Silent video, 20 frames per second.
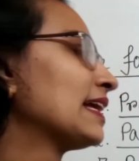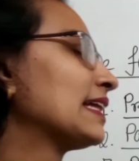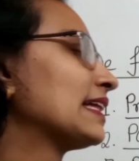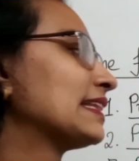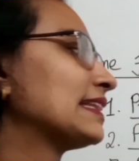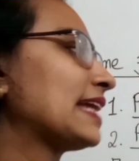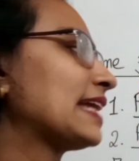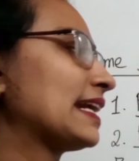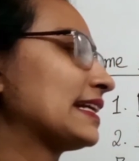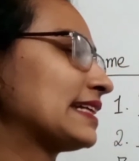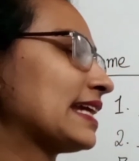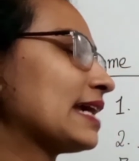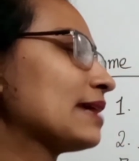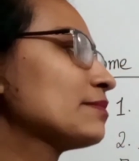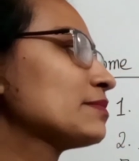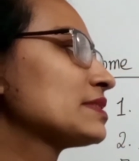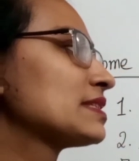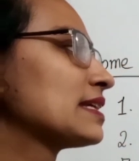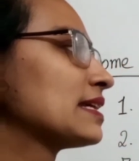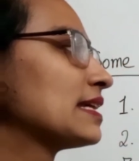that
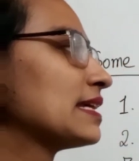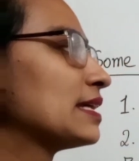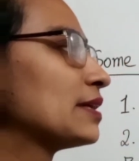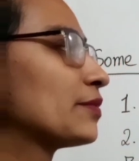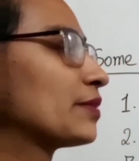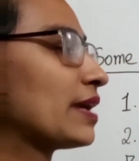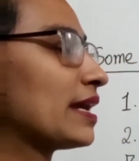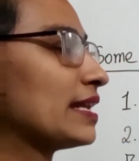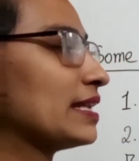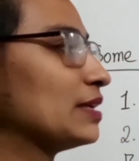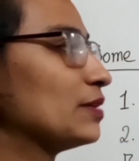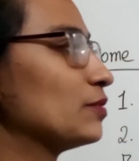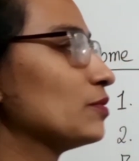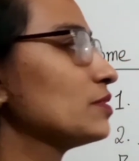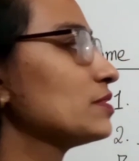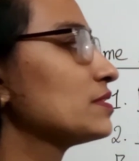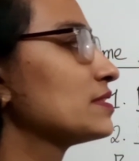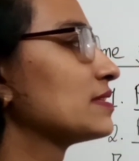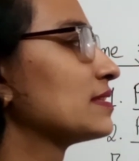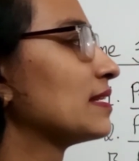times you can
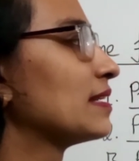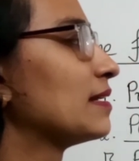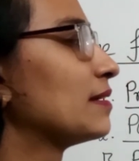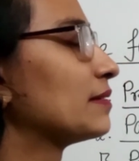use